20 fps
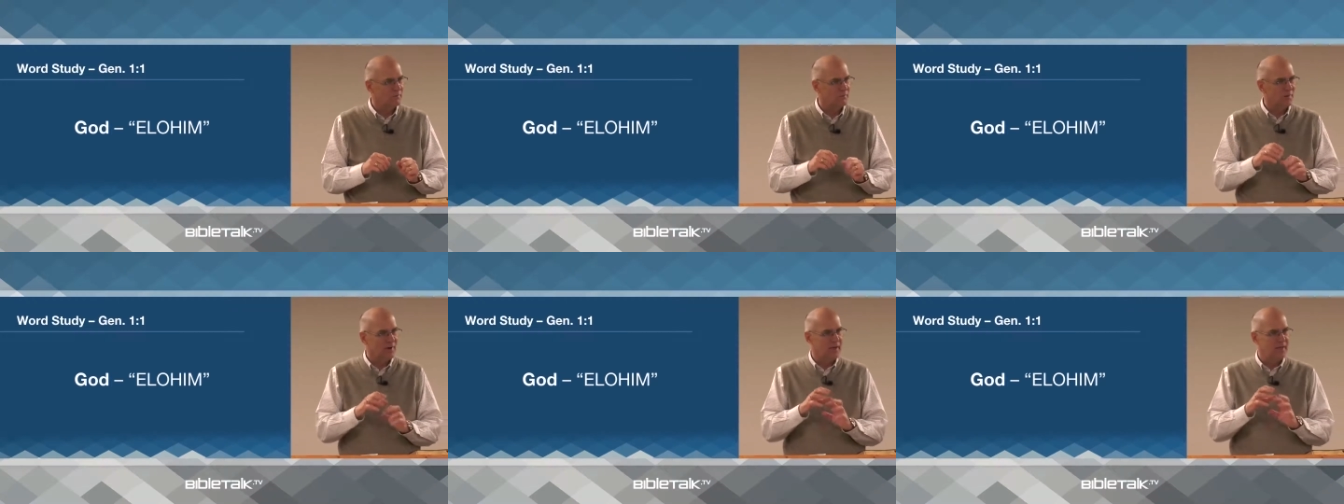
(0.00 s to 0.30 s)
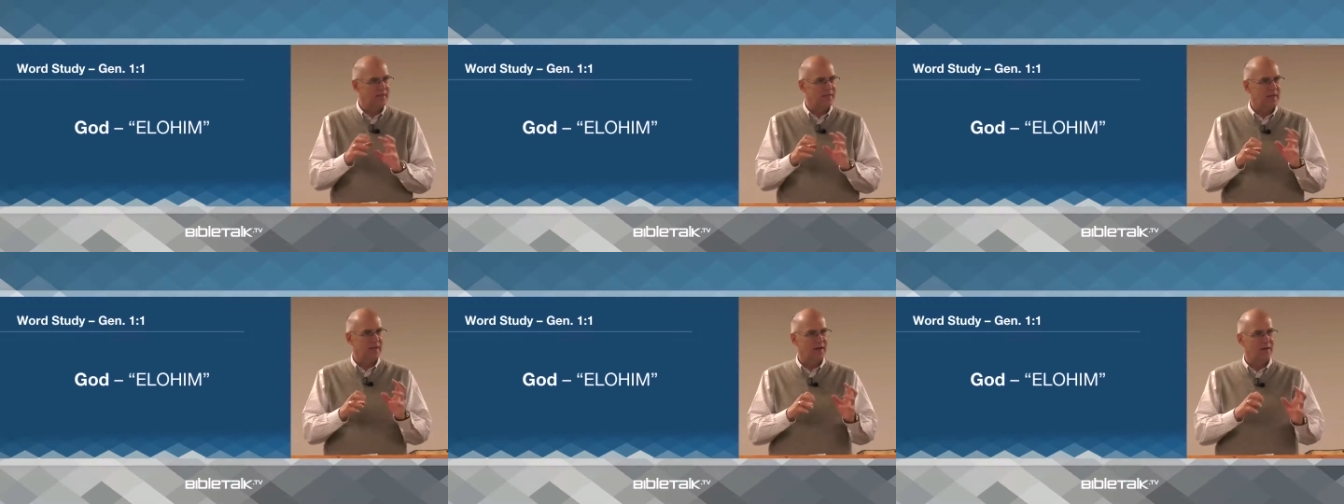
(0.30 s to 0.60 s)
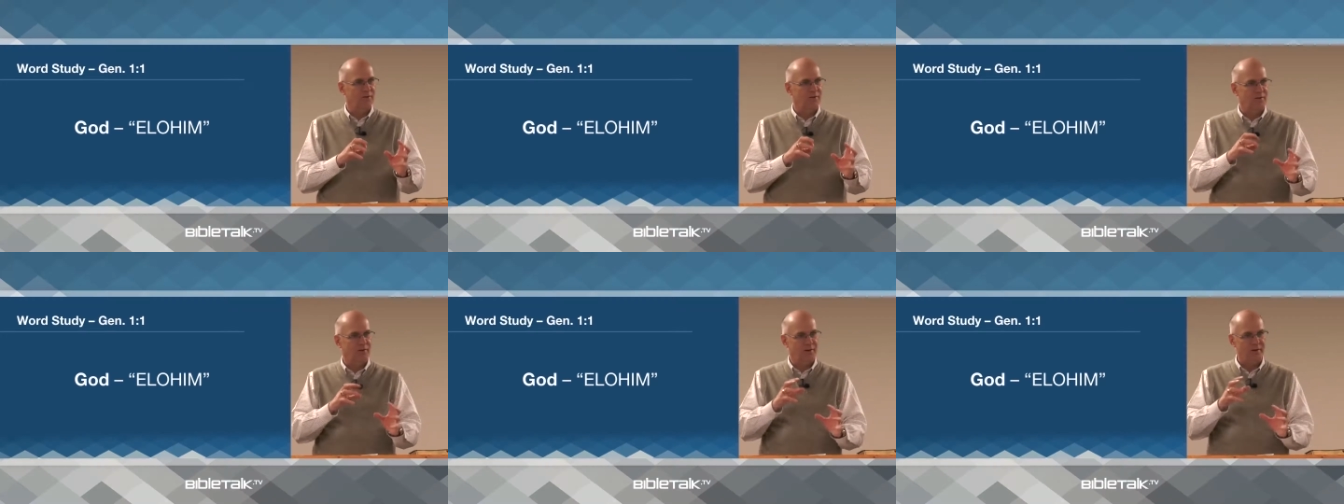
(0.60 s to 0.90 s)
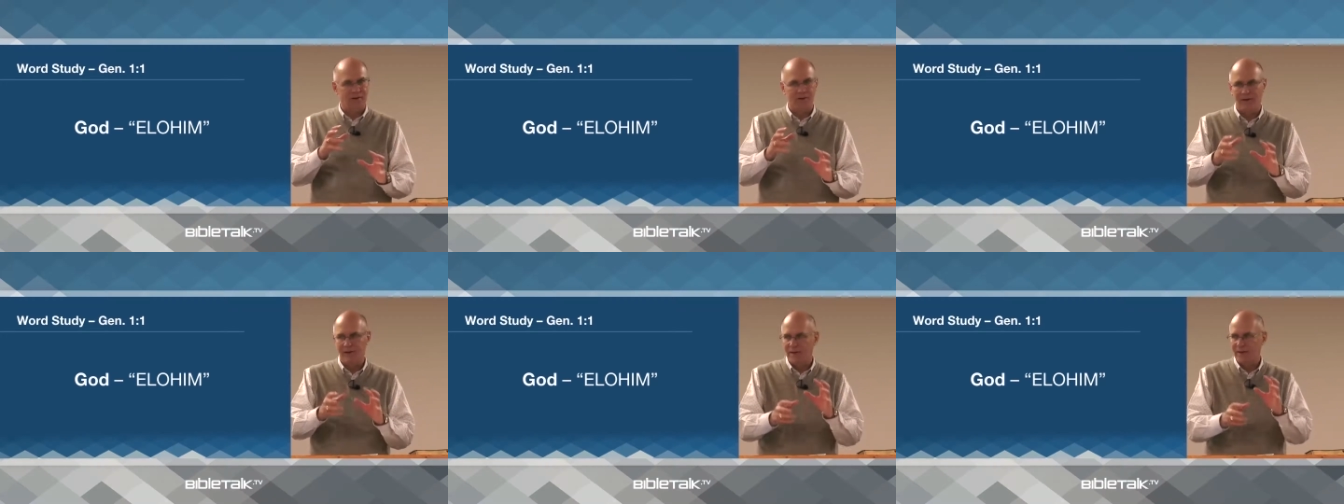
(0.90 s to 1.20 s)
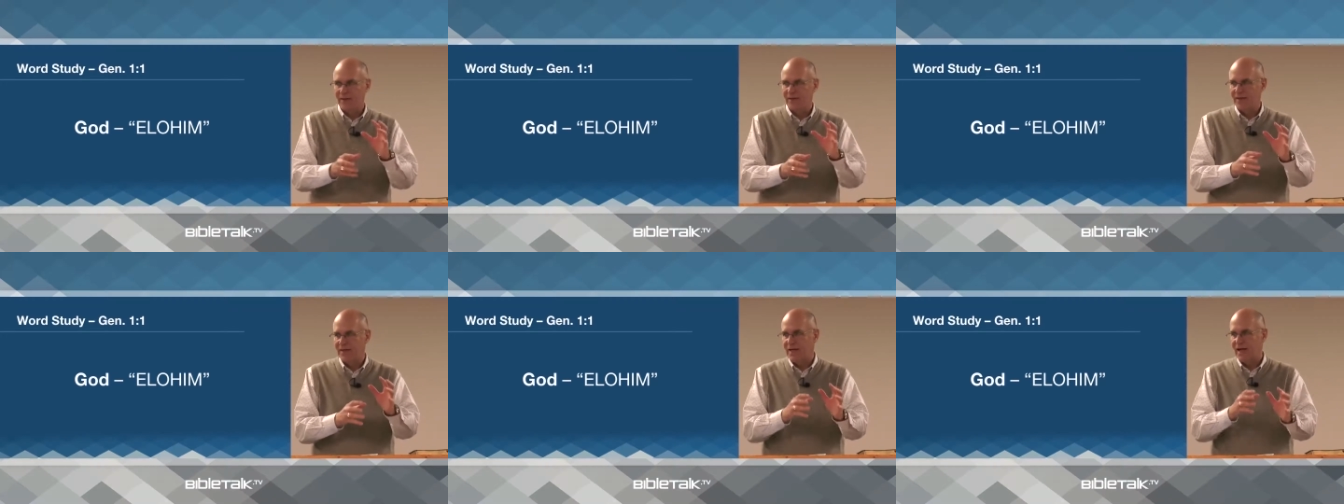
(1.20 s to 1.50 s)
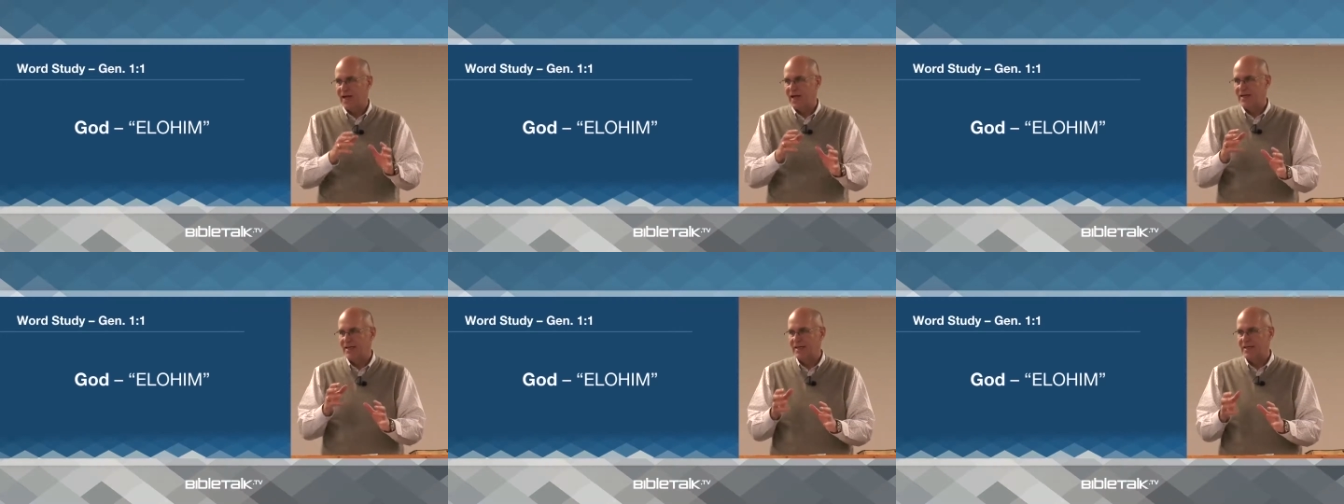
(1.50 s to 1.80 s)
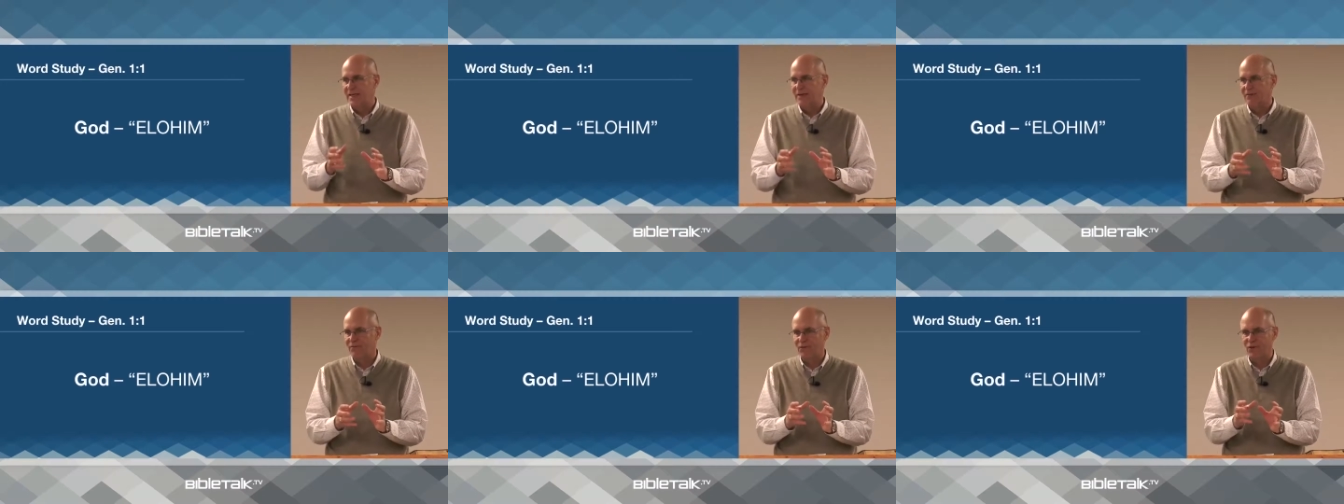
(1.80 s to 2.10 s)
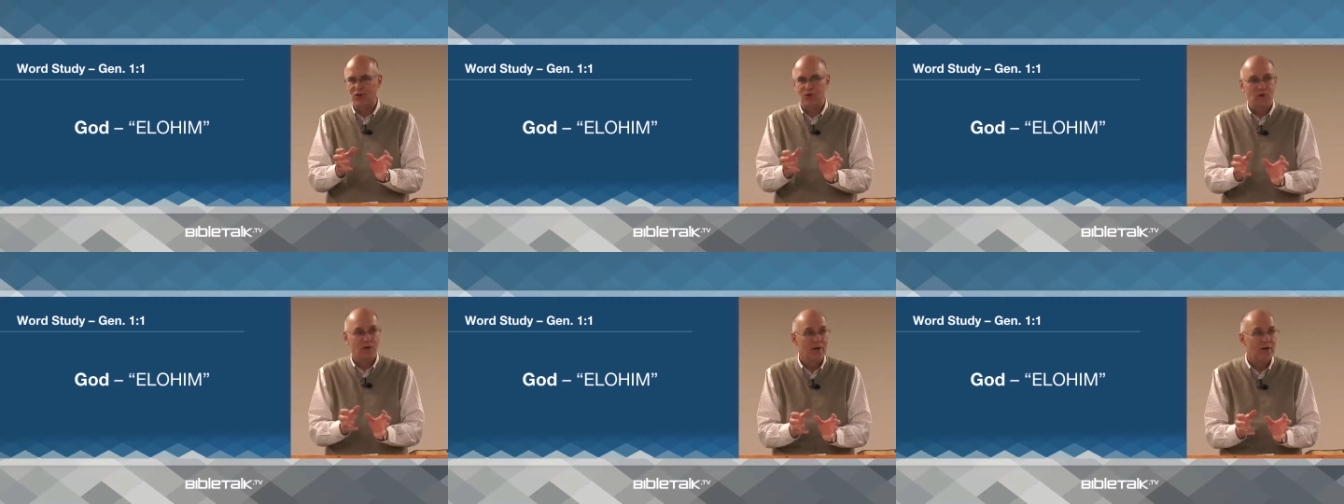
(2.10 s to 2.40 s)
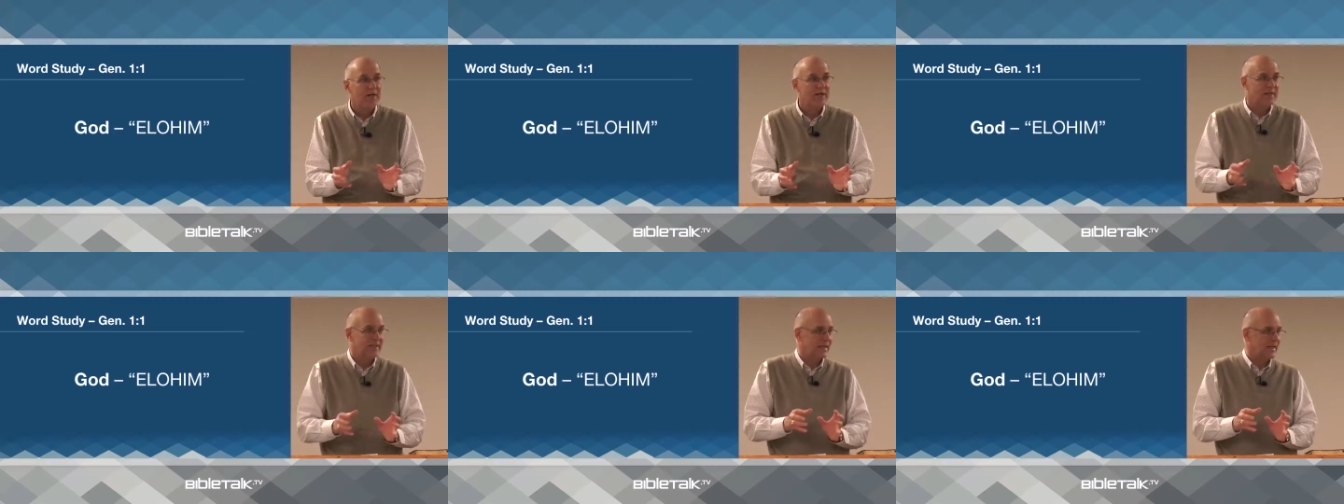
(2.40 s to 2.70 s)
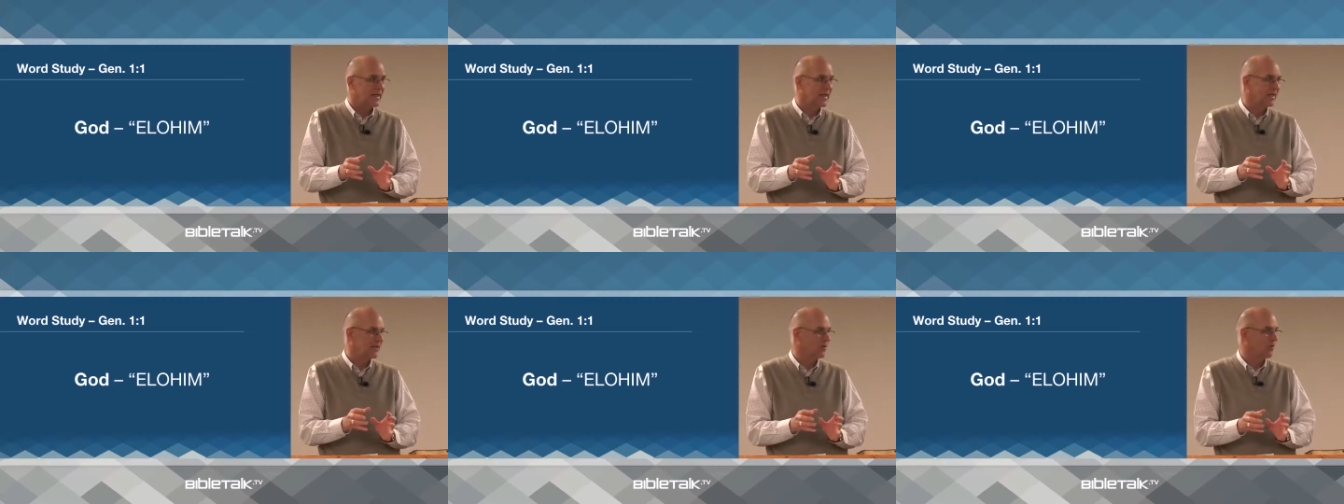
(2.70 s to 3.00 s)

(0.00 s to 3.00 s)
break down the idea of the Trinity.